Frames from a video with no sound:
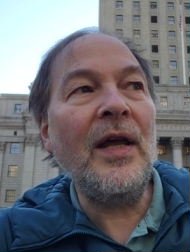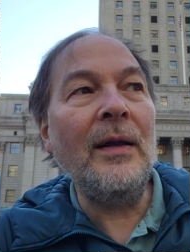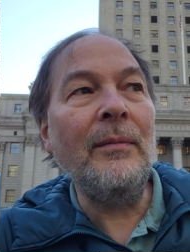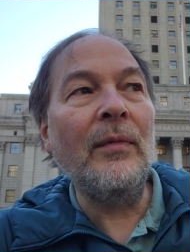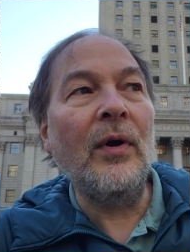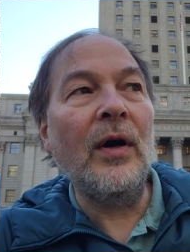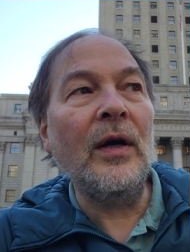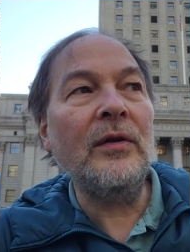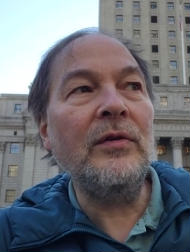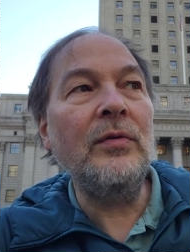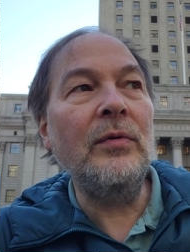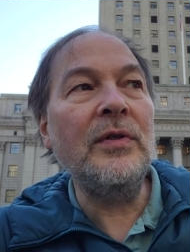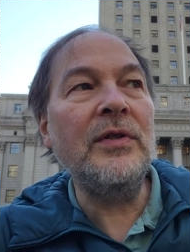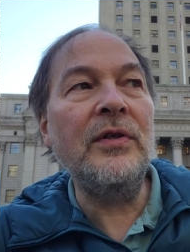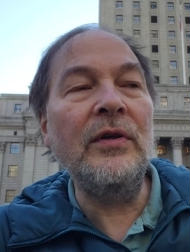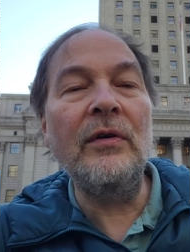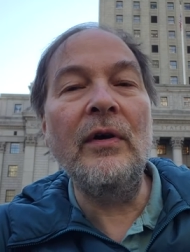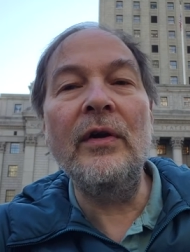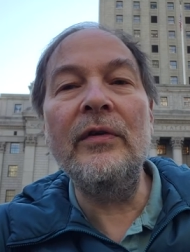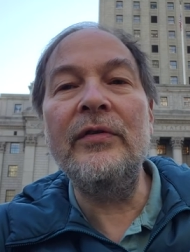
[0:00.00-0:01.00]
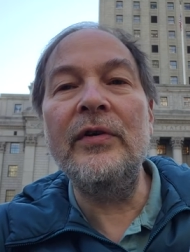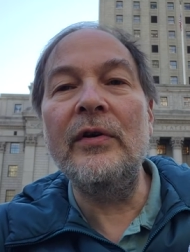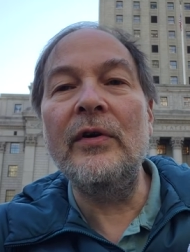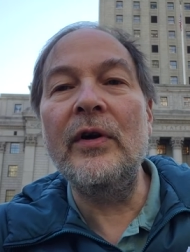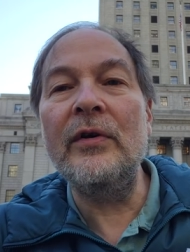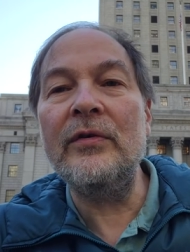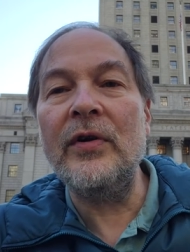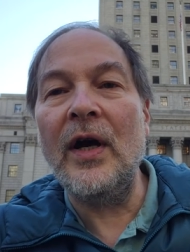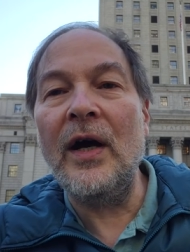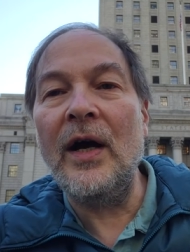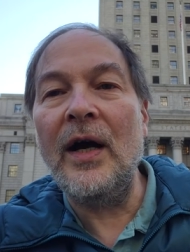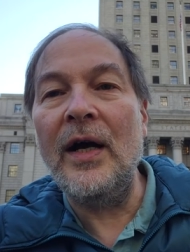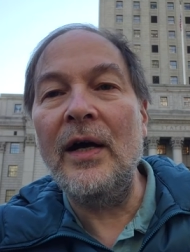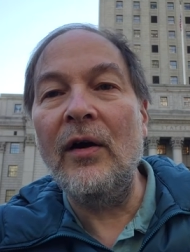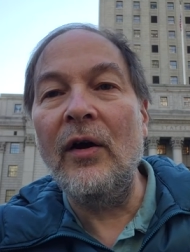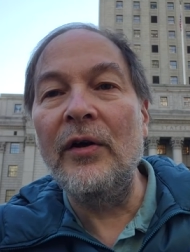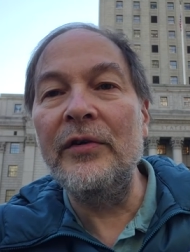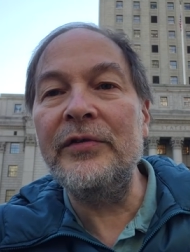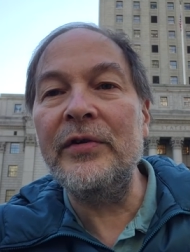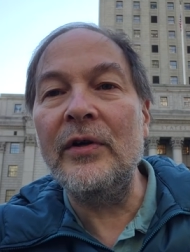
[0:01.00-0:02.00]
Denmark to a 0-0 tie.
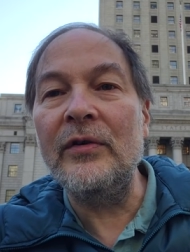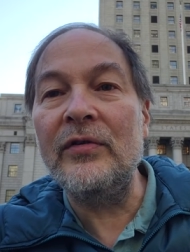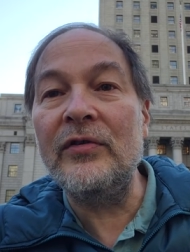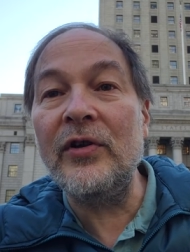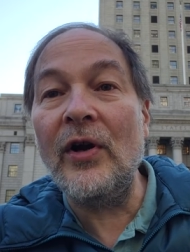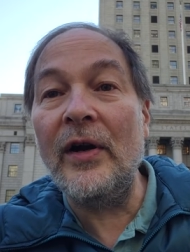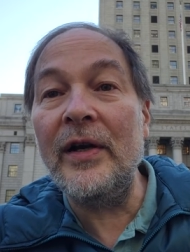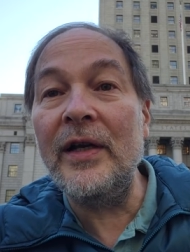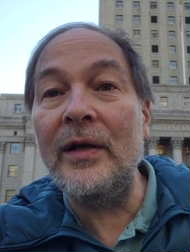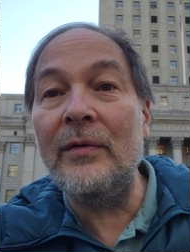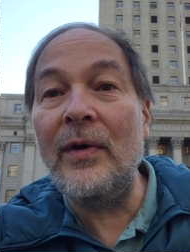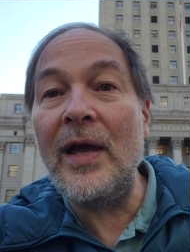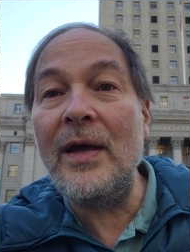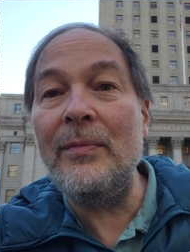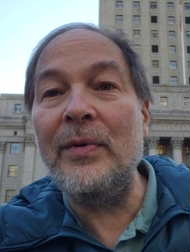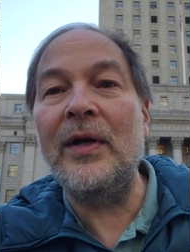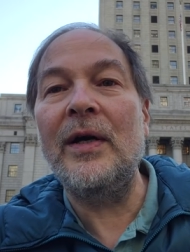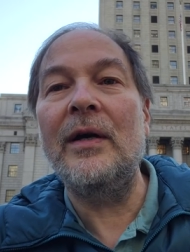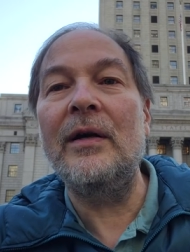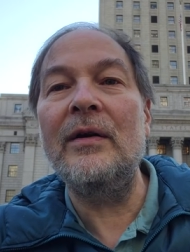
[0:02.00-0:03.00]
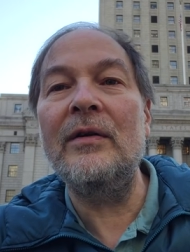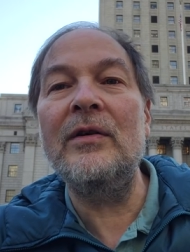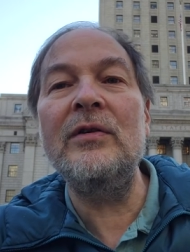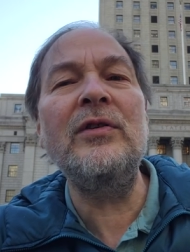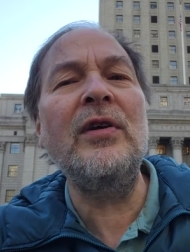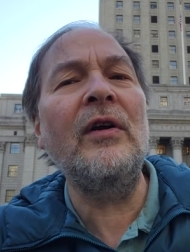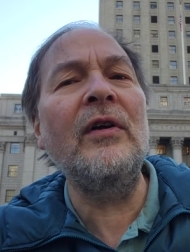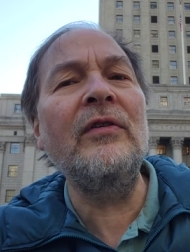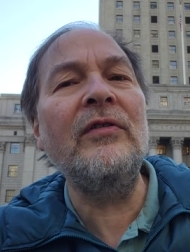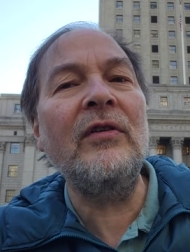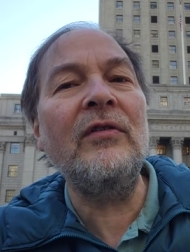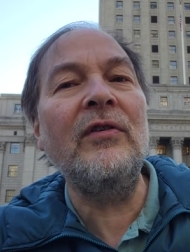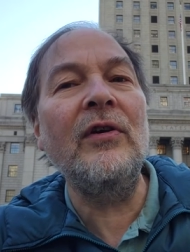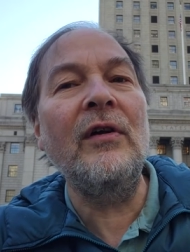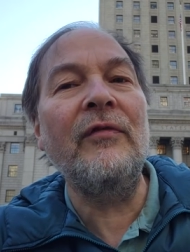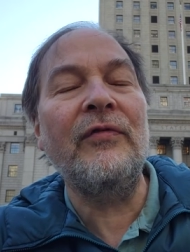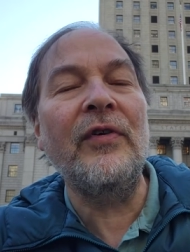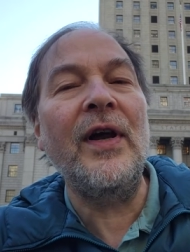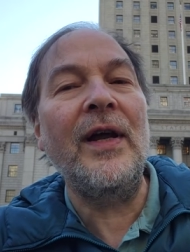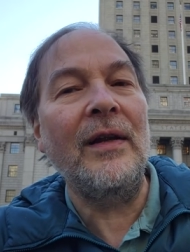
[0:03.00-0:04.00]
Also, Saudi Arabia, Guterres'
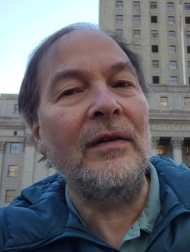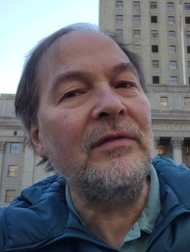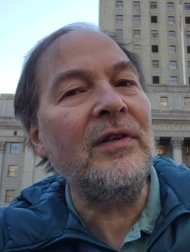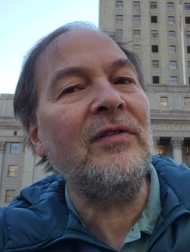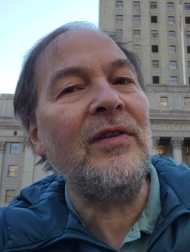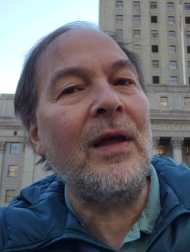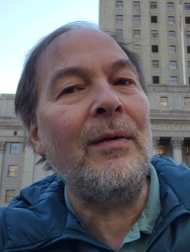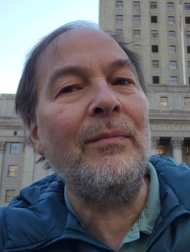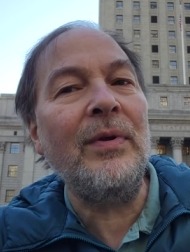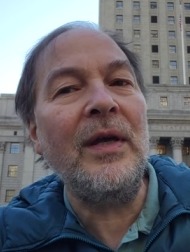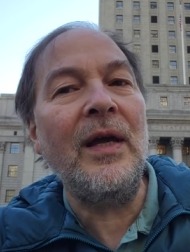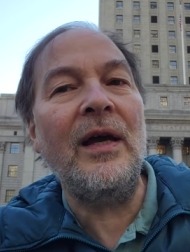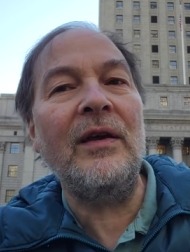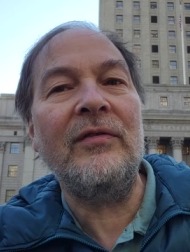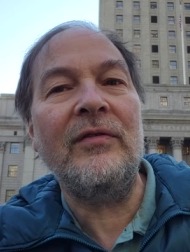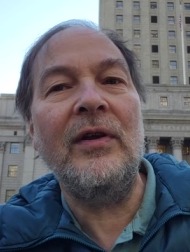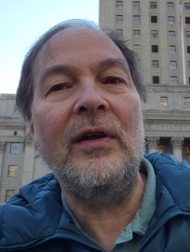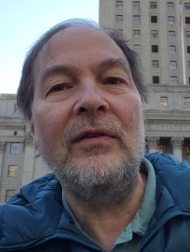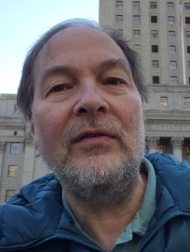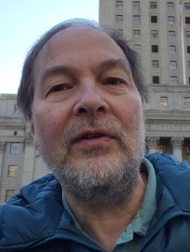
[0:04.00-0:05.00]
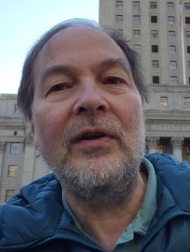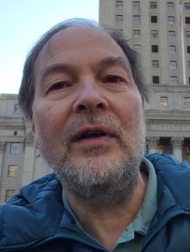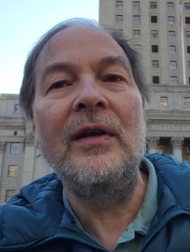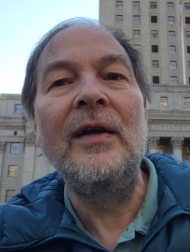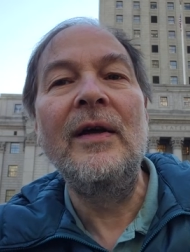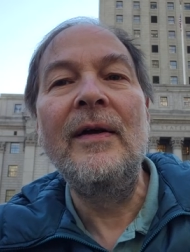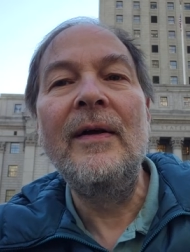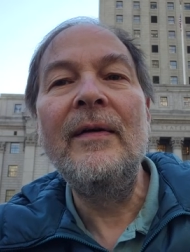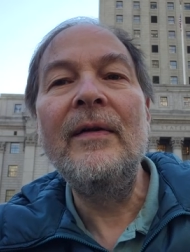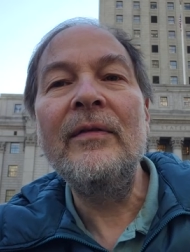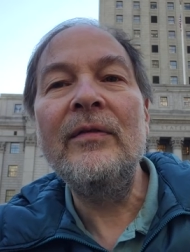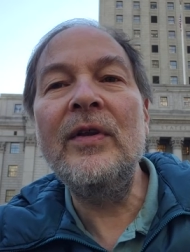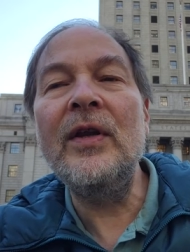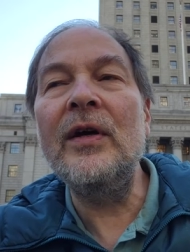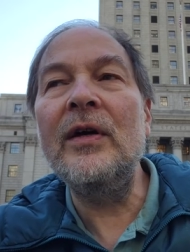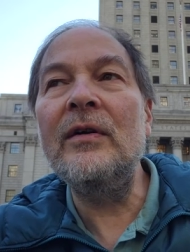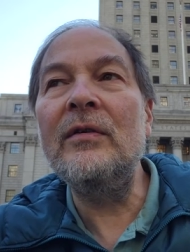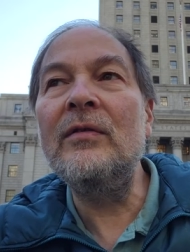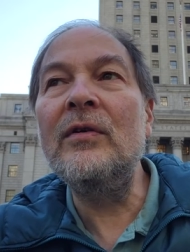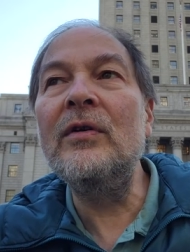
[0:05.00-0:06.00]
good friend, at least MBS is,
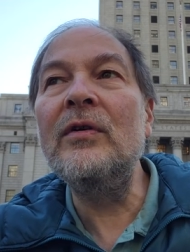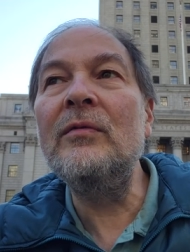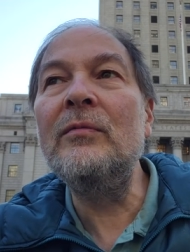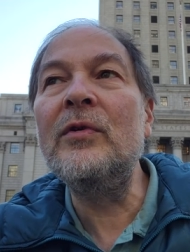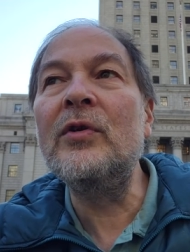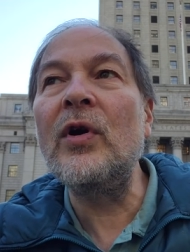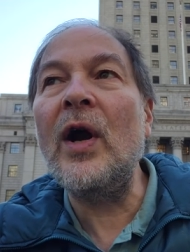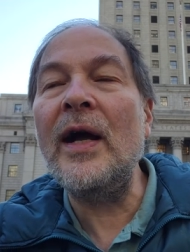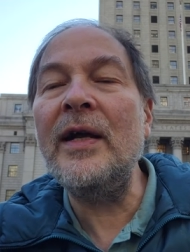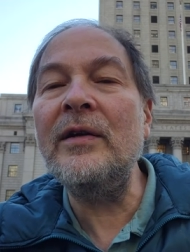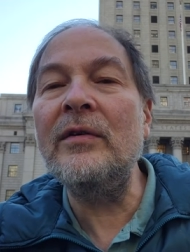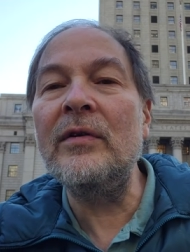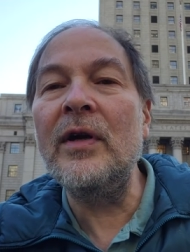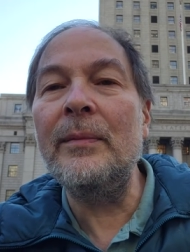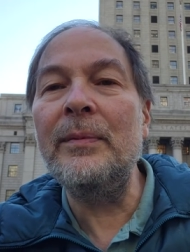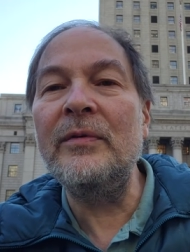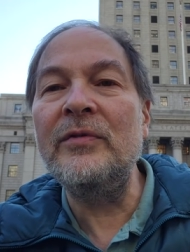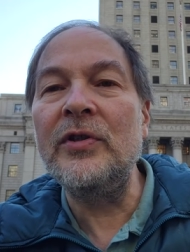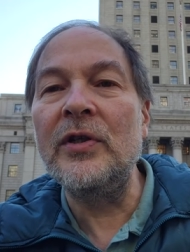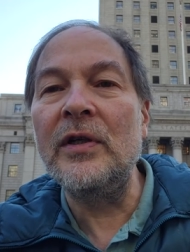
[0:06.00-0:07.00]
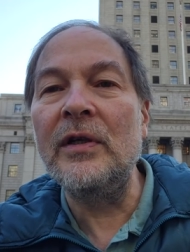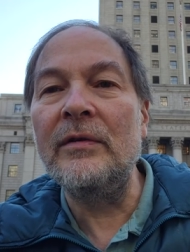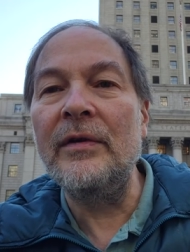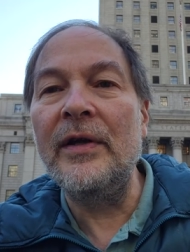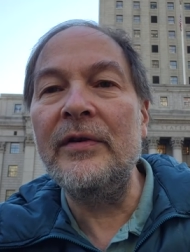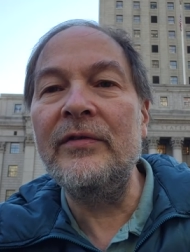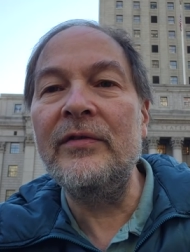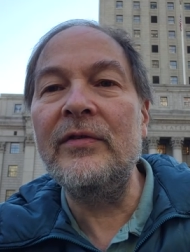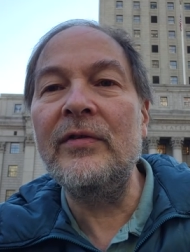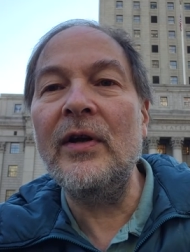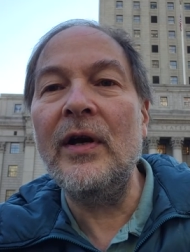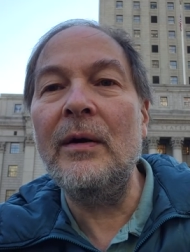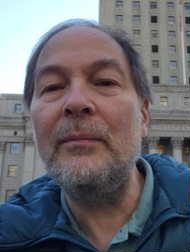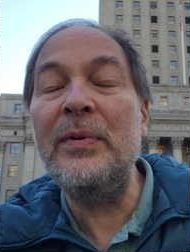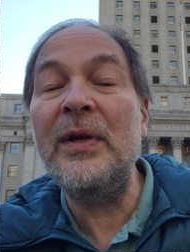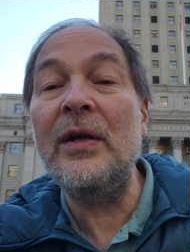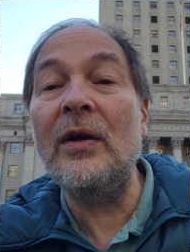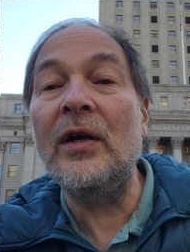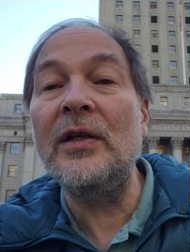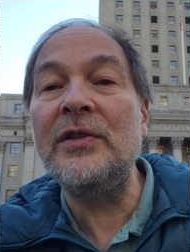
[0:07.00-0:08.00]
the grinder up of journalists,
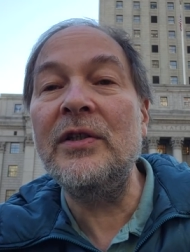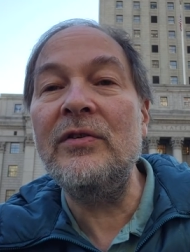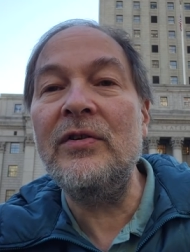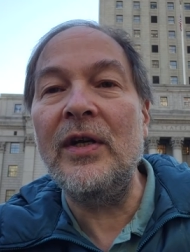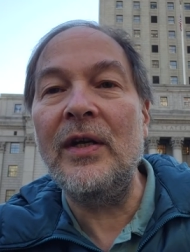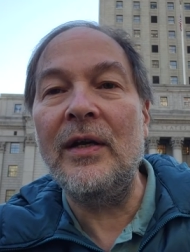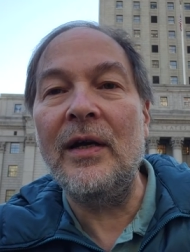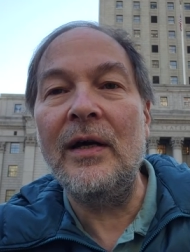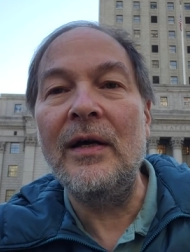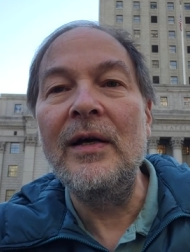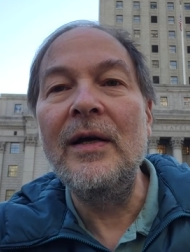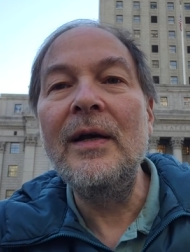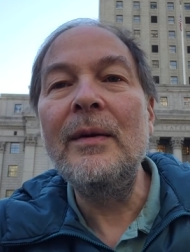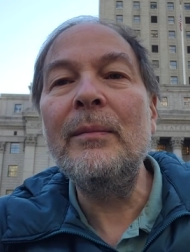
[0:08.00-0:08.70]
beat Argentina.